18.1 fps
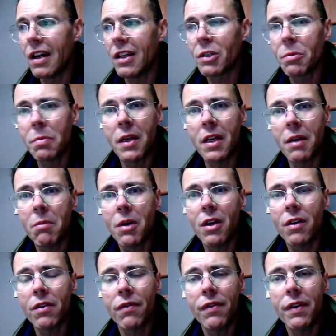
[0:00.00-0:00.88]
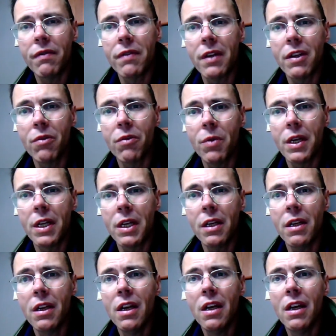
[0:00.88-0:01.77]
I spent about
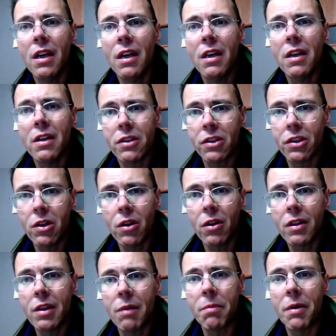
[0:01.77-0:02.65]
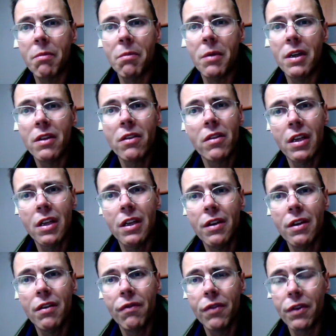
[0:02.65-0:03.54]
15-20 zloty per month
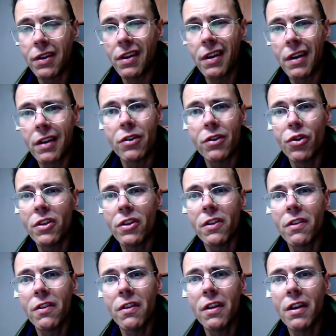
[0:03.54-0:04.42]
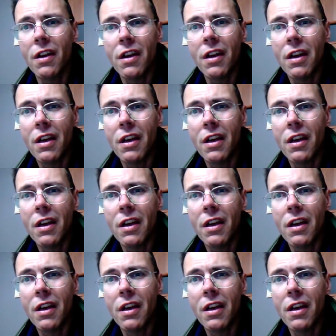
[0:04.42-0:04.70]
here for the electricity